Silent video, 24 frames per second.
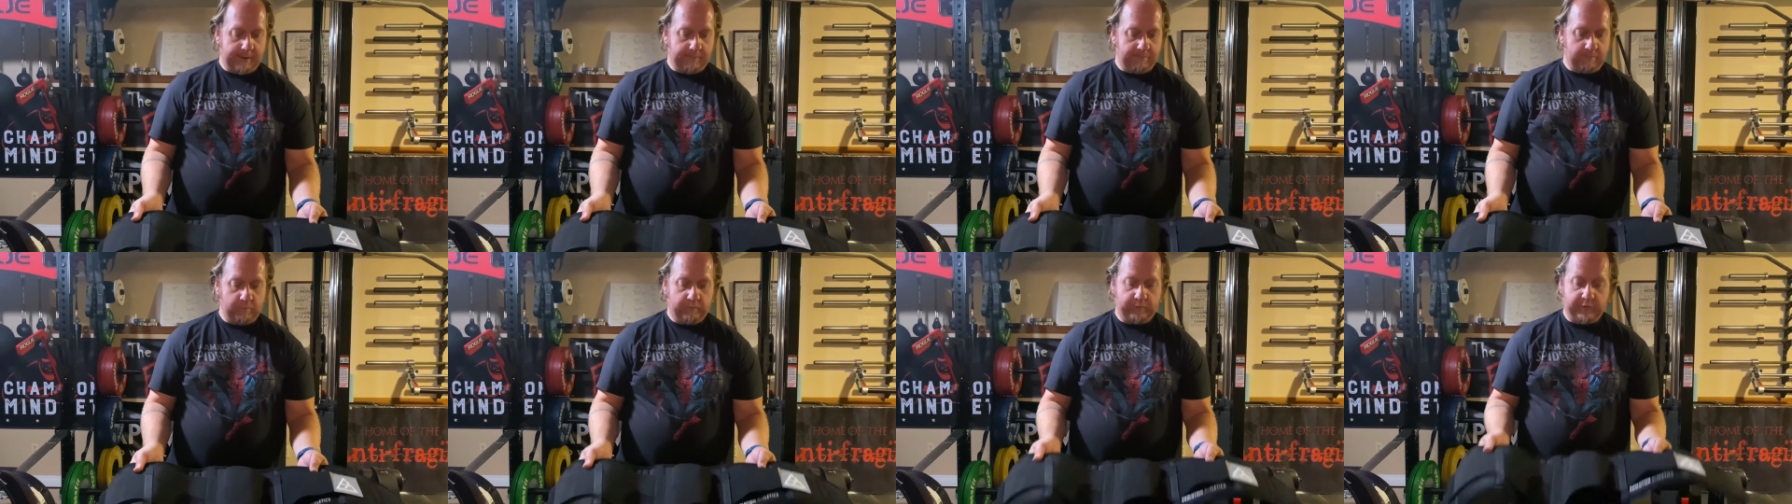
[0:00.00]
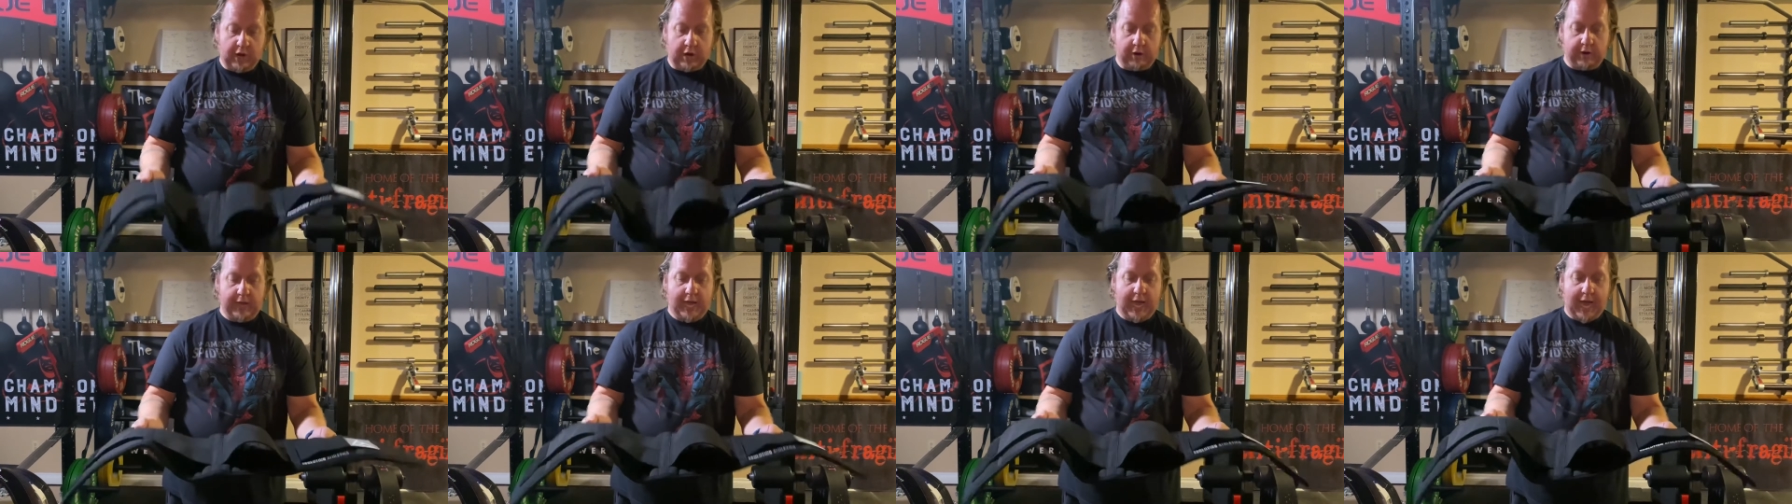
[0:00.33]

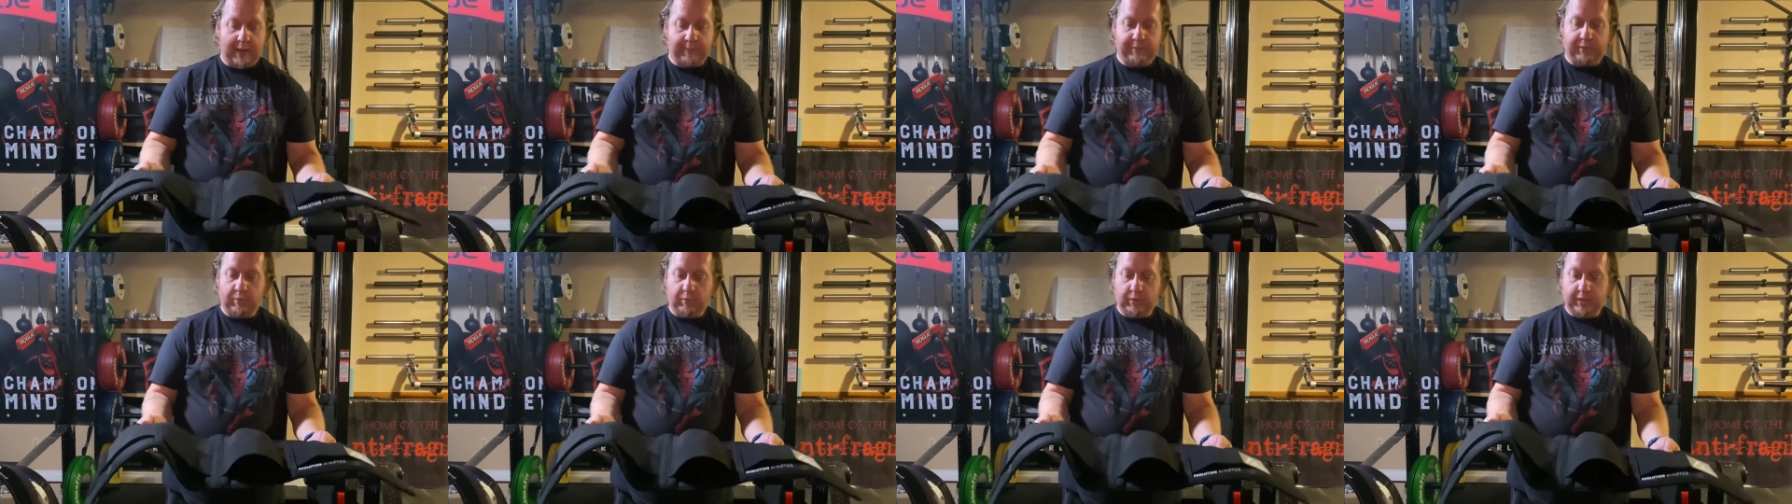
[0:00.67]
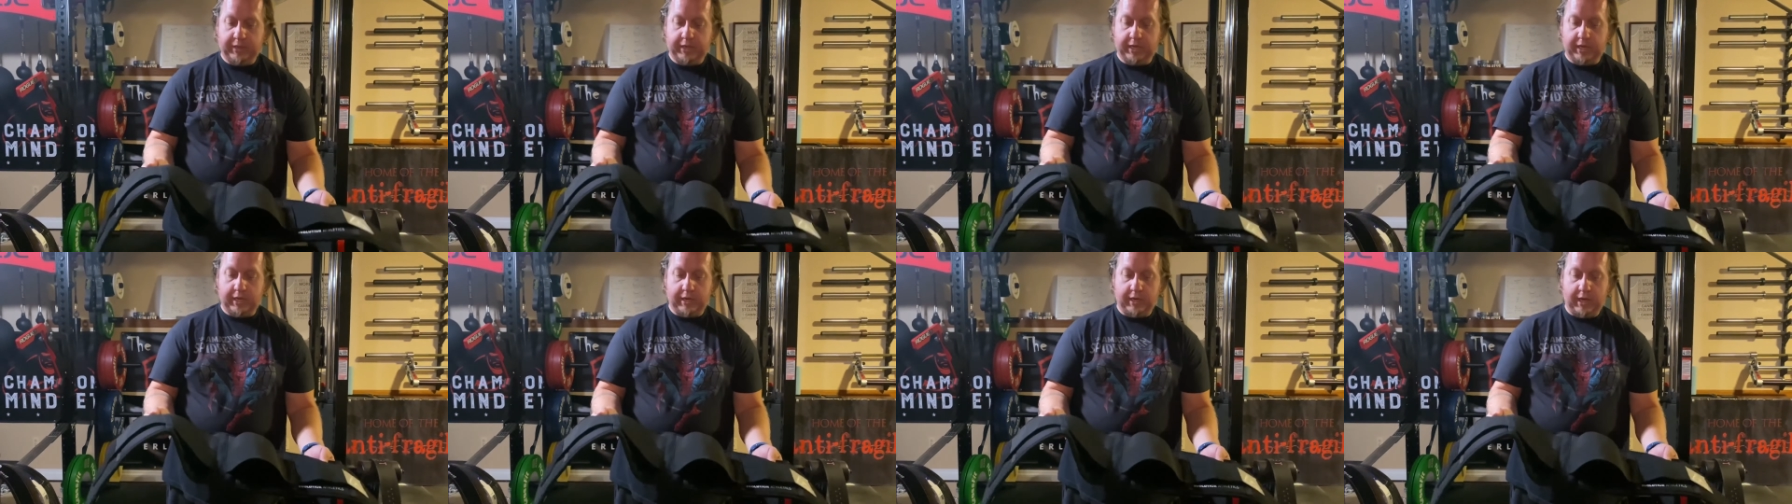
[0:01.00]
very happy with
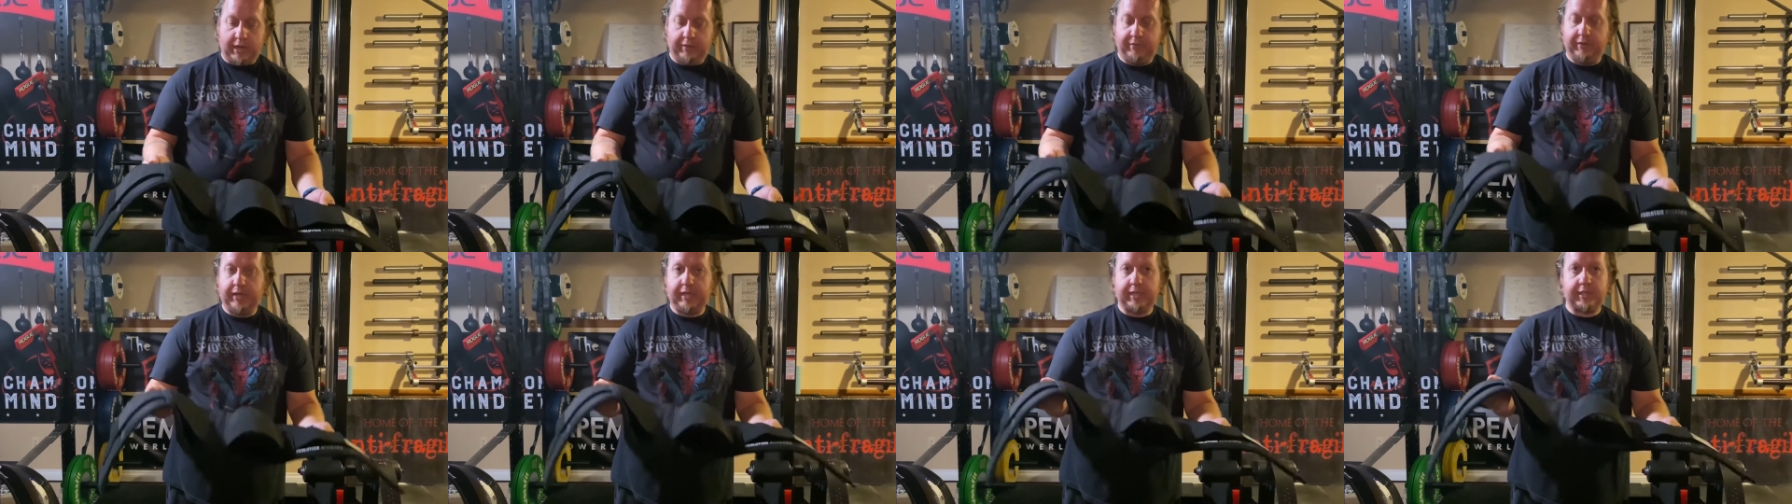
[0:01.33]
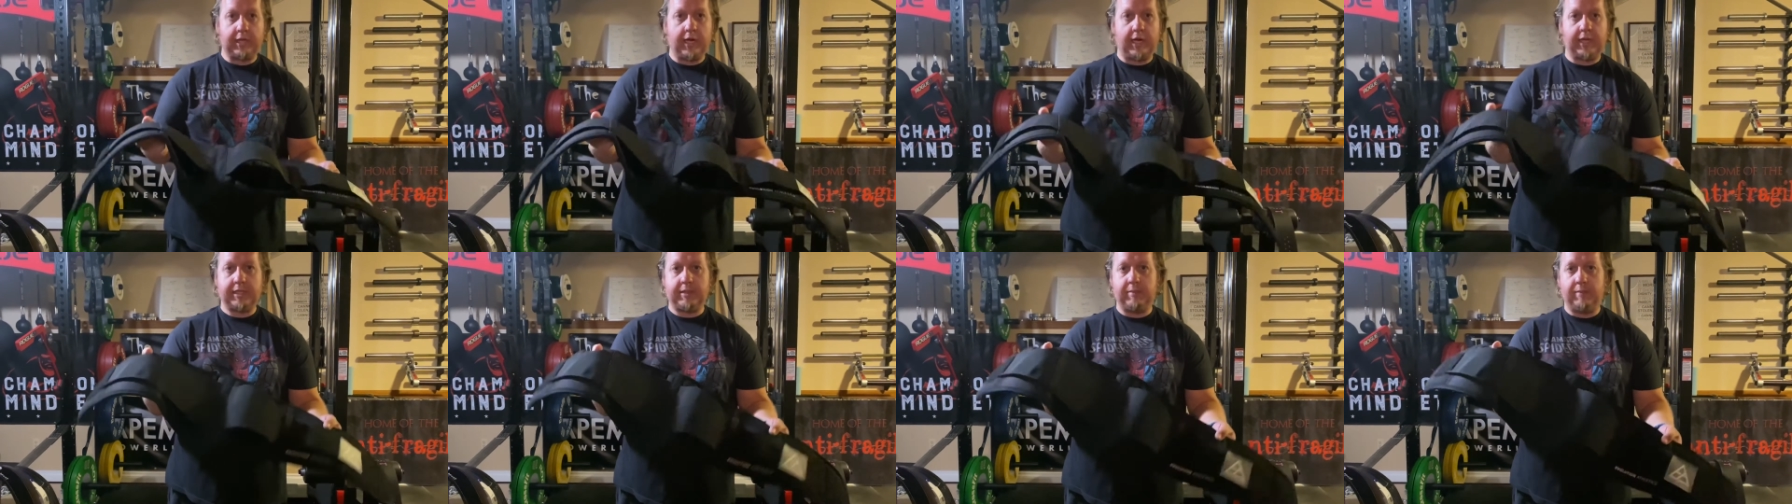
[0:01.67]
it. I think it's
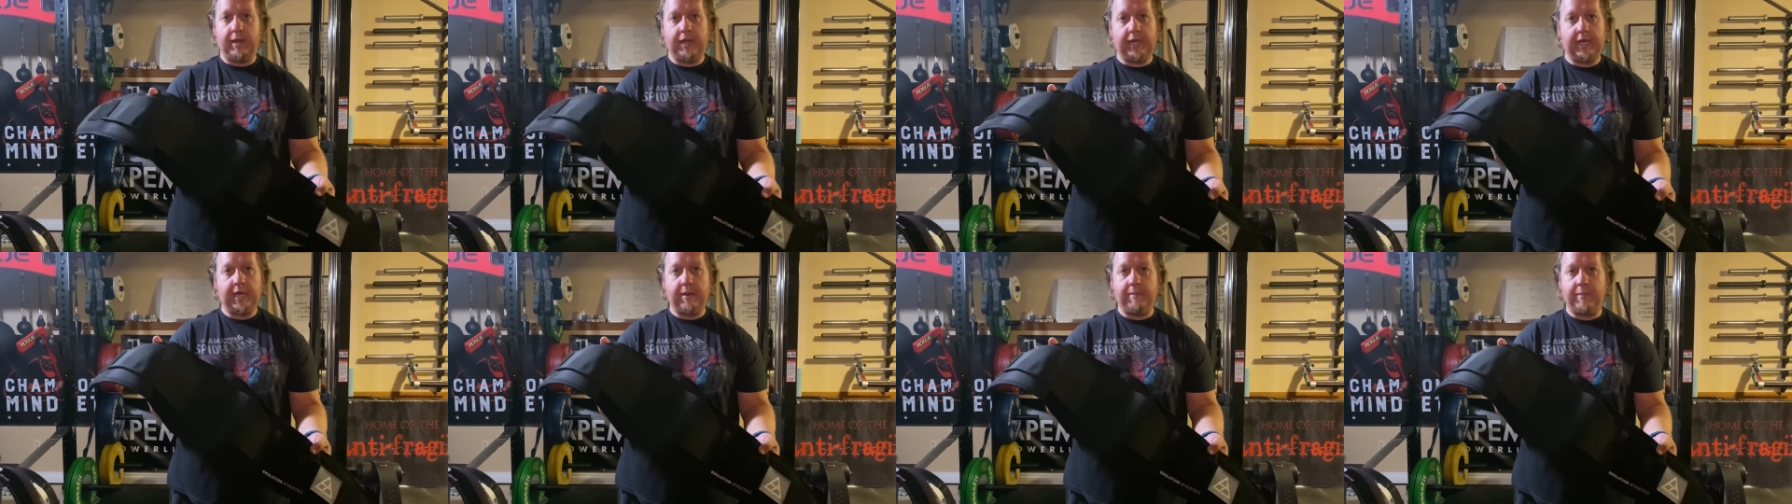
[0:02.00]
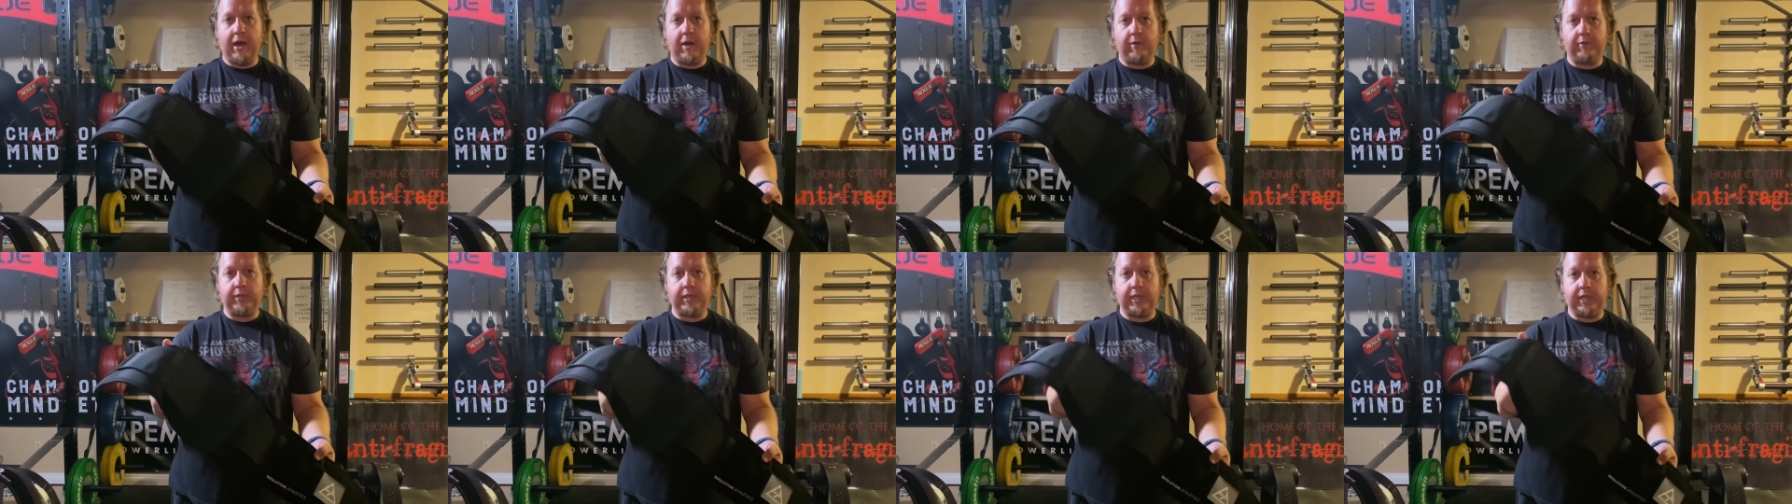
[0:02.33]
awesome that he came
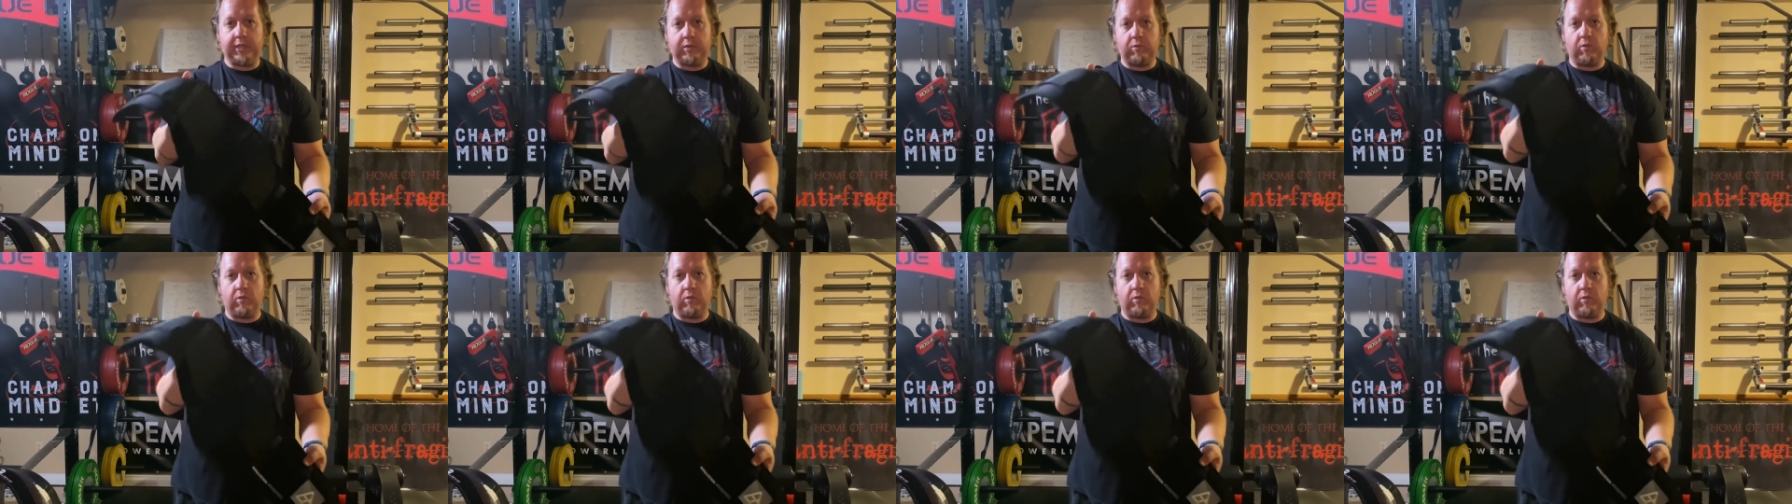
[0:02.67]
out with these.